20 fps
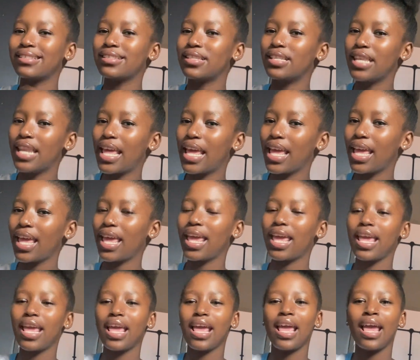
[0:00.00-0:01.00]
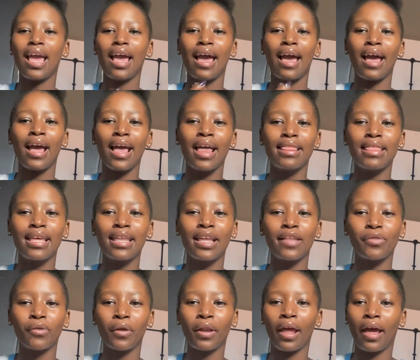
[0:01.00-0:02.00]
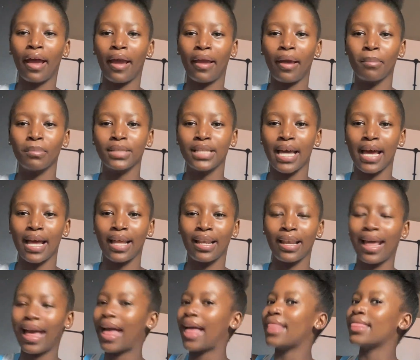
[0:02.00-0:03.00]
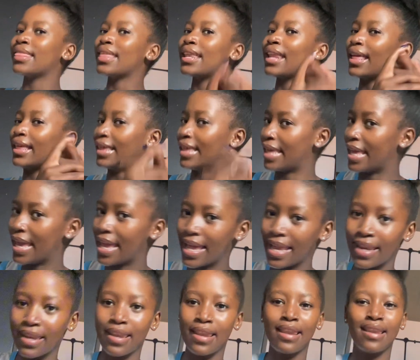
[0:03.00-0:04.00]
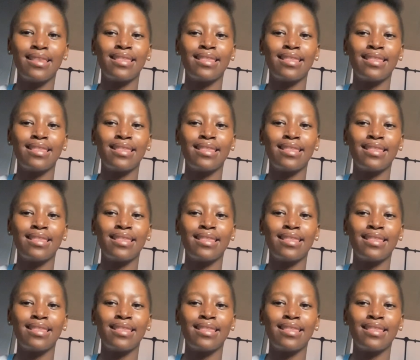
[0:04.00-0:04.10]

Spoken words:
Ne? And then I thought I am done. And then again.